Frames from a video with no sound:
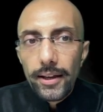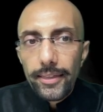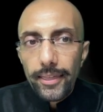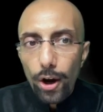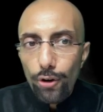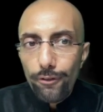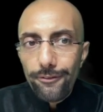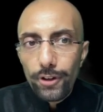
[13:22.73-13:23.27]

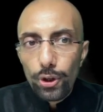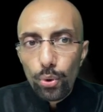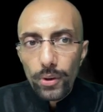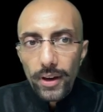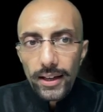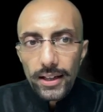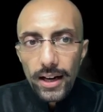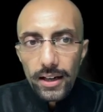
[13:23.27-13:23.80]
Now, if we look
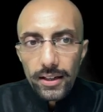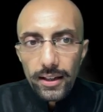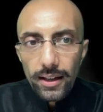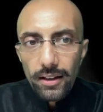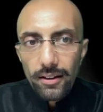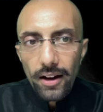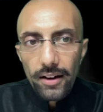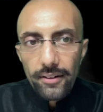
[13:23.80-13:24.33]
at
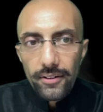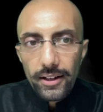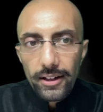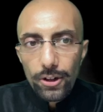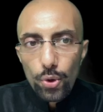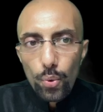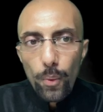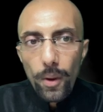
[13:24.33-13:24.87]
Article
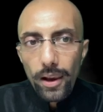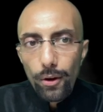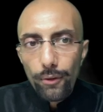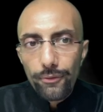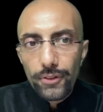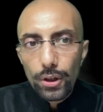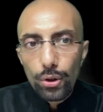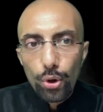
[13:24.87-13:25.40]
112
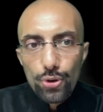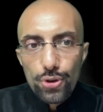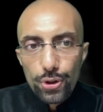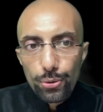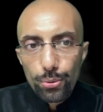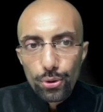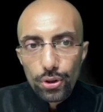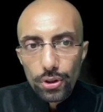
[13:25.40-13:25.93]
of the
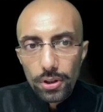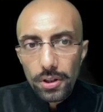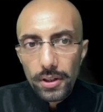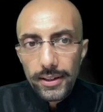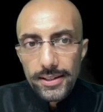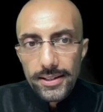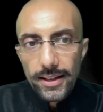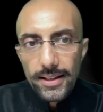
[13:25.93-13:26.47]
Constitution,
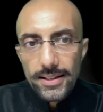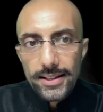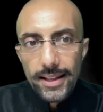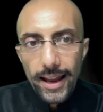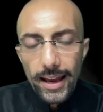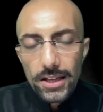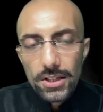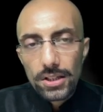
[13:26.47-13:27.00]
it says
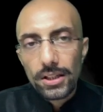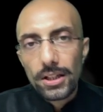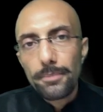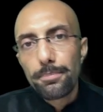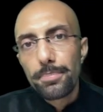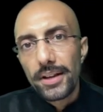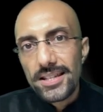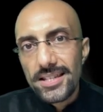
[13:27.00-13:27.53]
that the
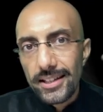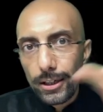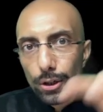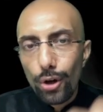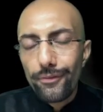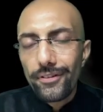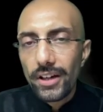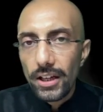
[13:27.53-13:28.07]
President
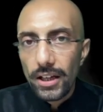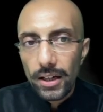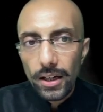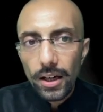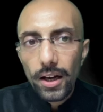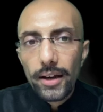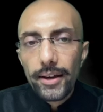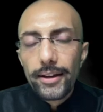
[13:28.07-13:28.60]
of
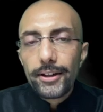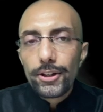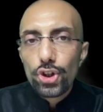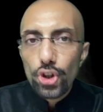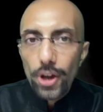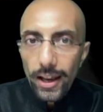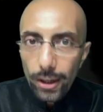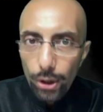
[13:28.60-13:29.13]
India
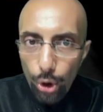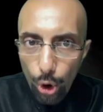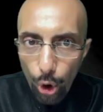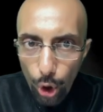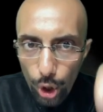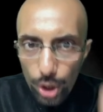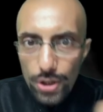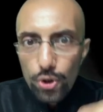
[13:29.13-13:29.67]
shall
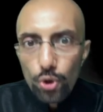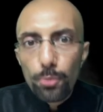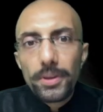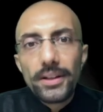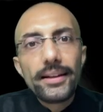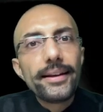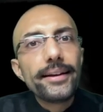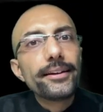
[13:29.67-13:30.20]
cause to be
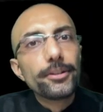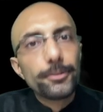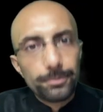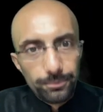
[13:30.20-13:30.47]
laid